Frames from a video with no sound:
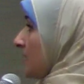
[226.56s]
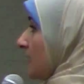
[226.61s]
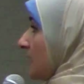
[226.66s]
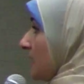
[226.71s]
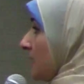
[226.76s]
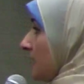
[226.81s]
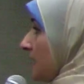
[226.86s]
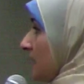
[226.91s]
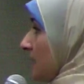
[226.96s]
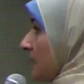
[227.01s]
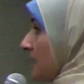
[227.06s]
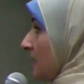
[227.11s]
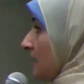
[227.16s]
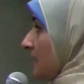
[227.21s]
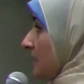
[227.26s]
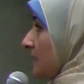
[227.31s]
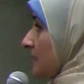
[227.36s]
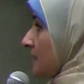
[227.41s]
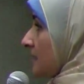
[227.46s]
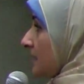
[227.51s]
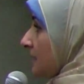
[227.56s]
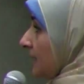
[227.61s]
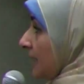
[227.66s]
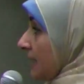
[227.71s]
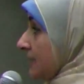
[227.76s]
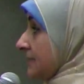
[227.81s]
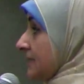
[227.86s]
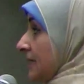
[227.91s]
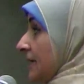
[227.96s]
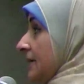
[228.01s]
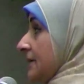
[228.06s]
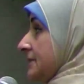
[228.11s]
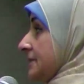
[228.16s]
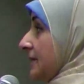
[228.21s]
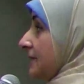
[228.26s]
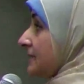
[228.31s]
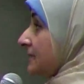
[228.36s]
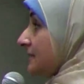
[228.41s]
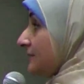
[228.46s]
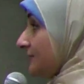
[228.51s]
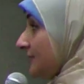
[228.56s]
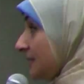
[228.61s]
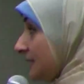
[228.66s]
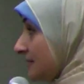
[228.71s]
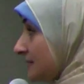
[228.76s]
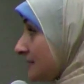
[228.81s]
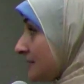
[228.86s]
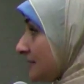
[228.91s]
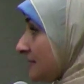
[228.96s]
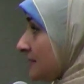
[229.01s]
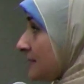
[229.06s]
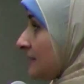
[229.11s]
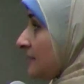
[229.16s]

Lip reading: It acts as anti-fidant,